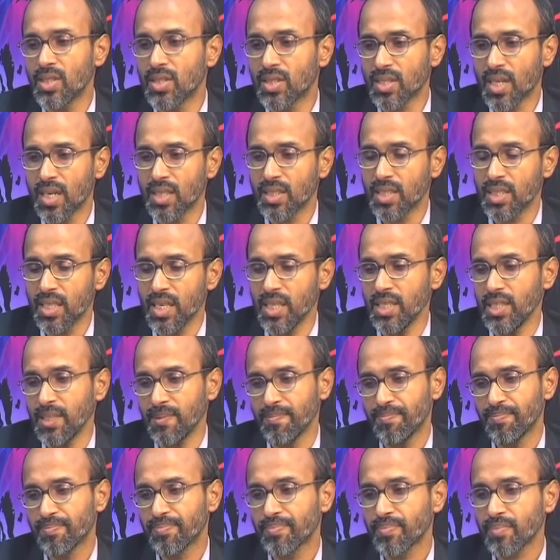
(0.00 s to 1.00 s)
is concerned.
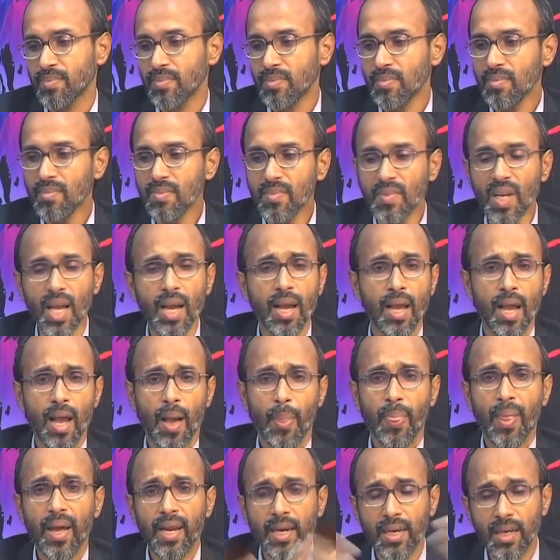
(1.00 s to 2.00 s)

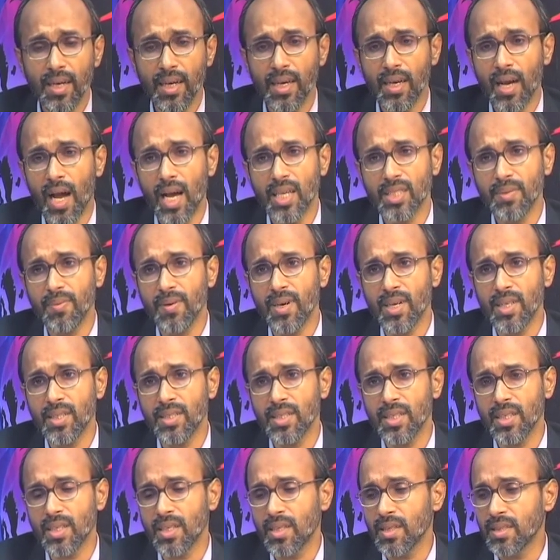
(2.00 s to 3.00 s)
Then as far
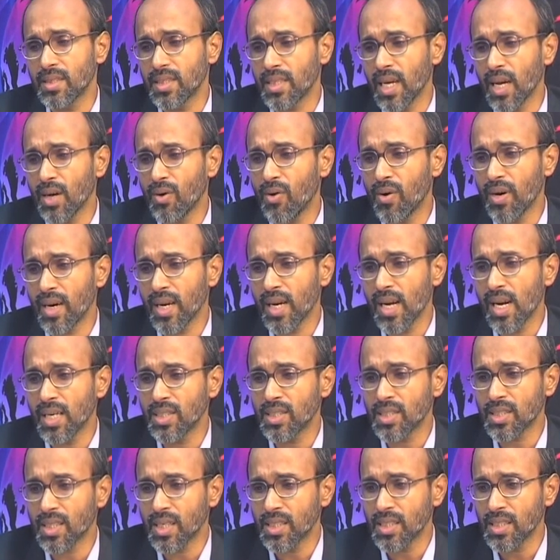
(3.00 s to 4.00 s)
as stakeholder
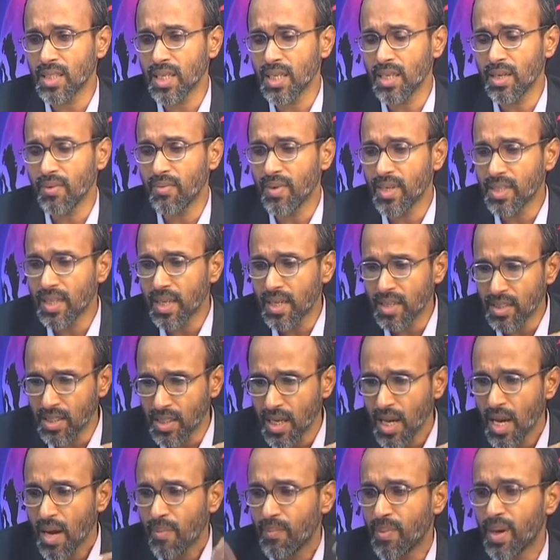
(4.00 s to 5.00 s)
analysis is concerned, various
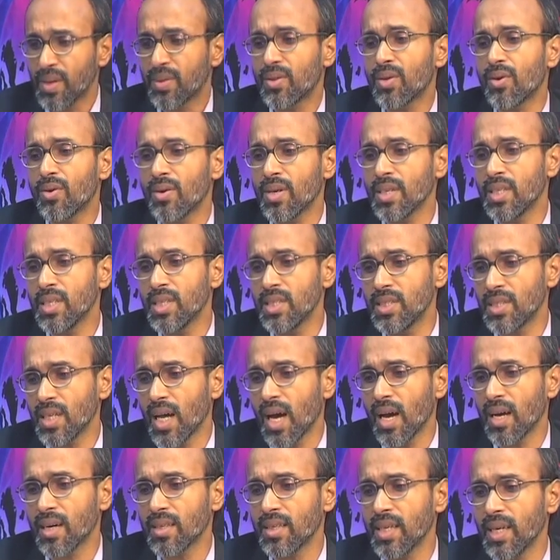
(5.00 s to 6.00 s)
methodologies
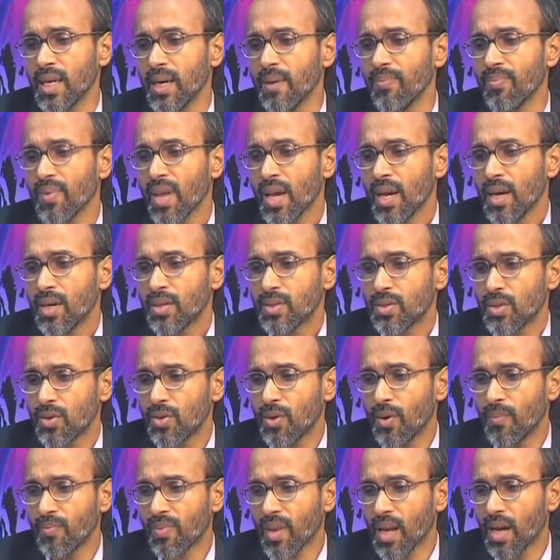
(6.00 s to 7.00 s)
are there.
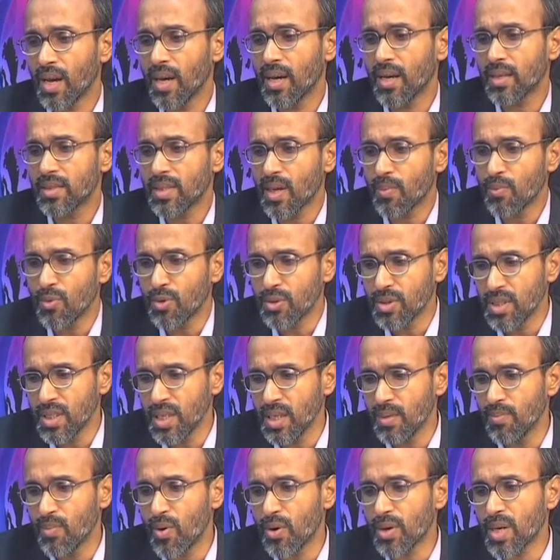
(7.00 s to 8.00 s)
So, some of
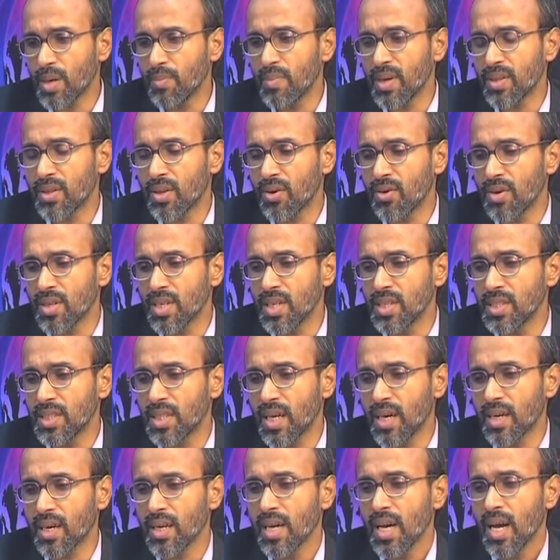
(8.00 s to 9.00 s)
the important methodologies
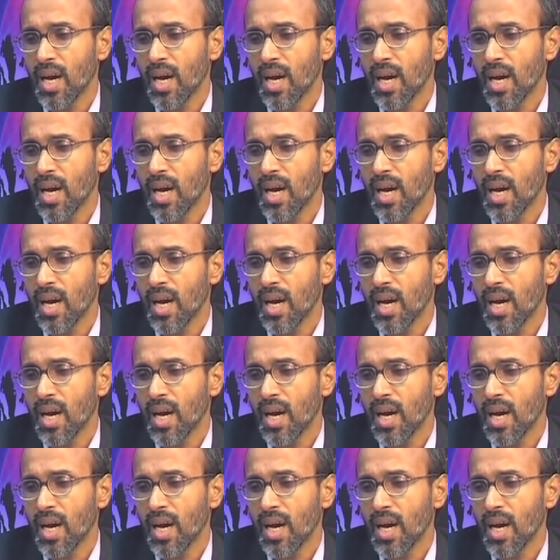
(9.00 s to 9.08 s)
are